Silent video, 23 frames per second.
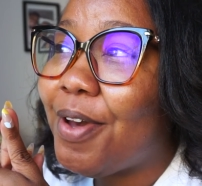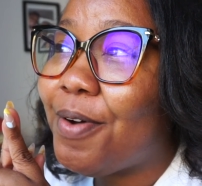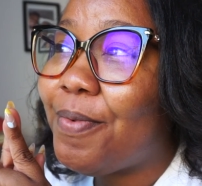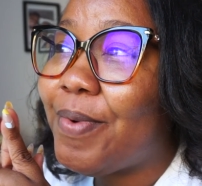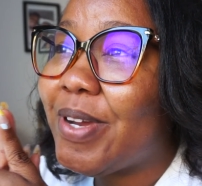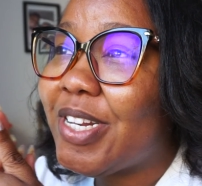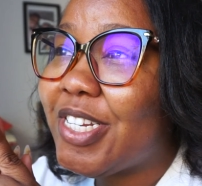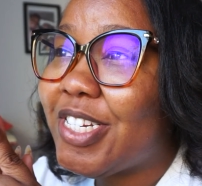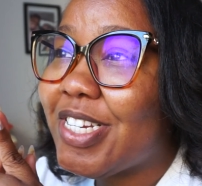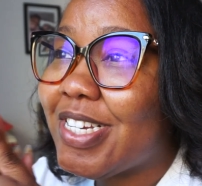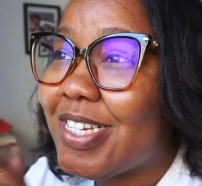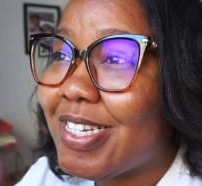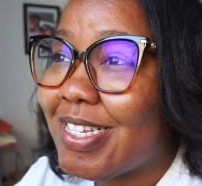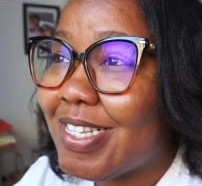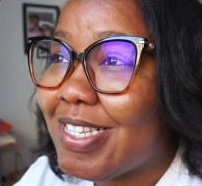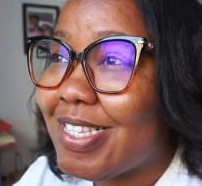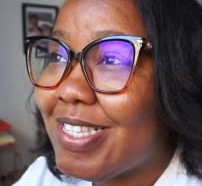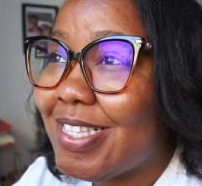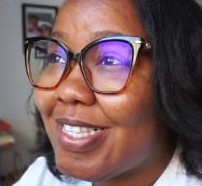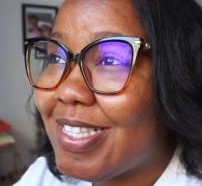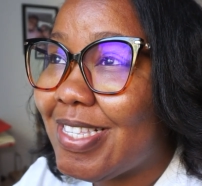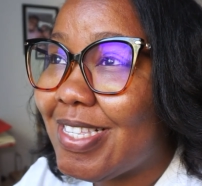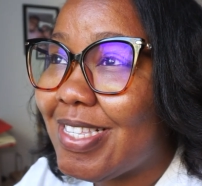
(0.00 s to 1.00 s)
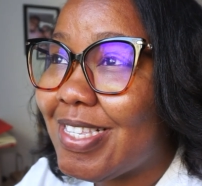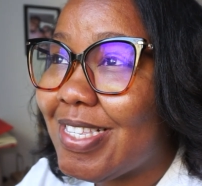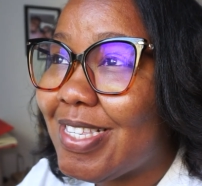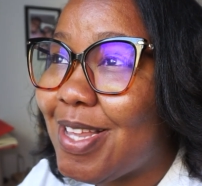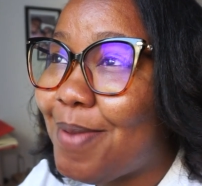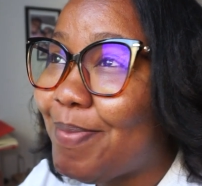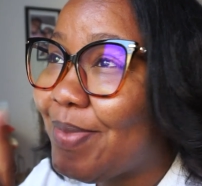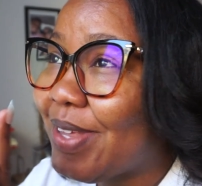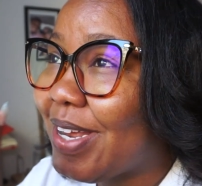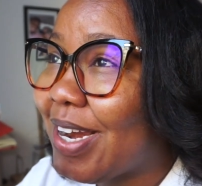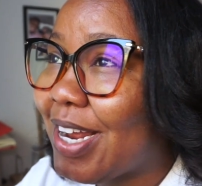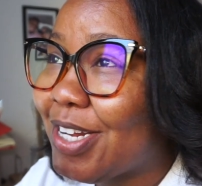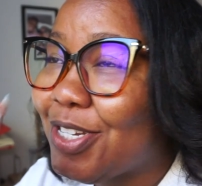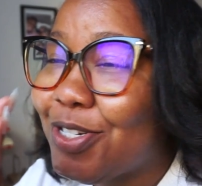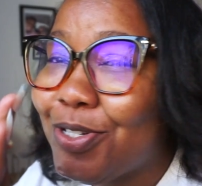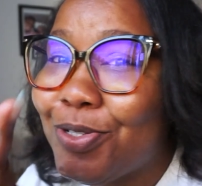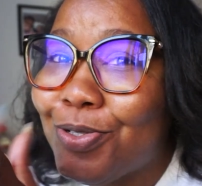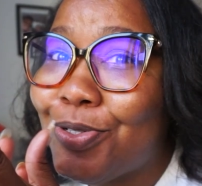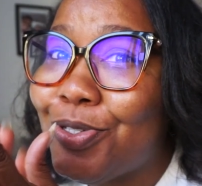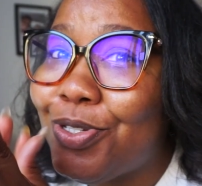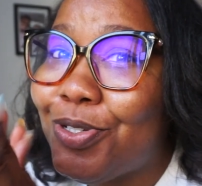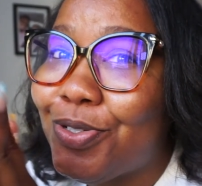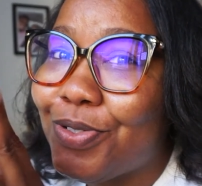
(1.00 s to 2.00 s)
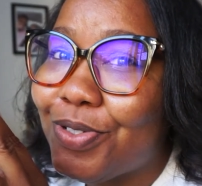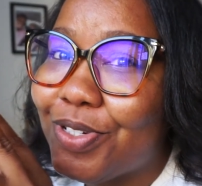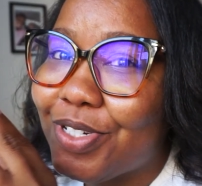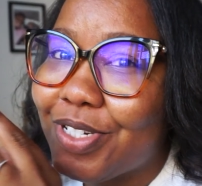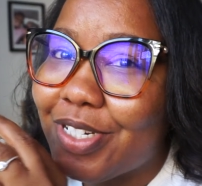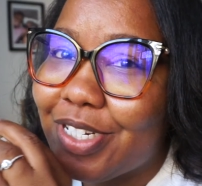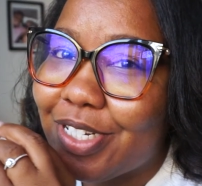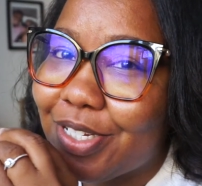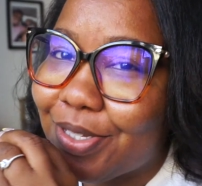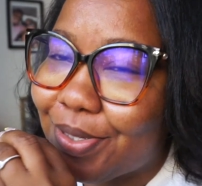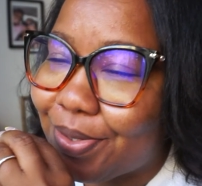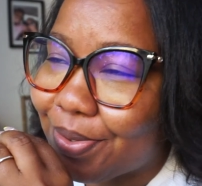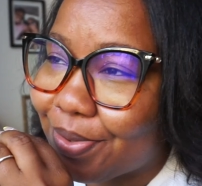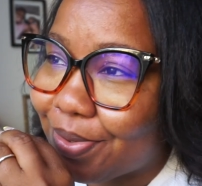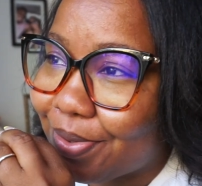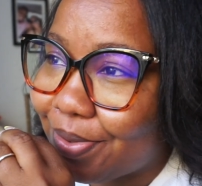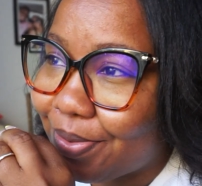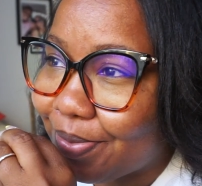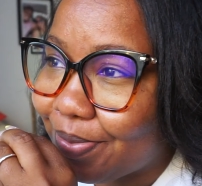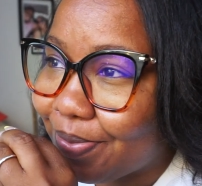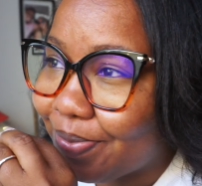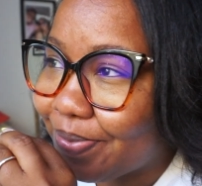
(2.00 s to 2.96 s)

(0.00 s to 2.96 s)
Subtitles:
which is something that you don't usually do.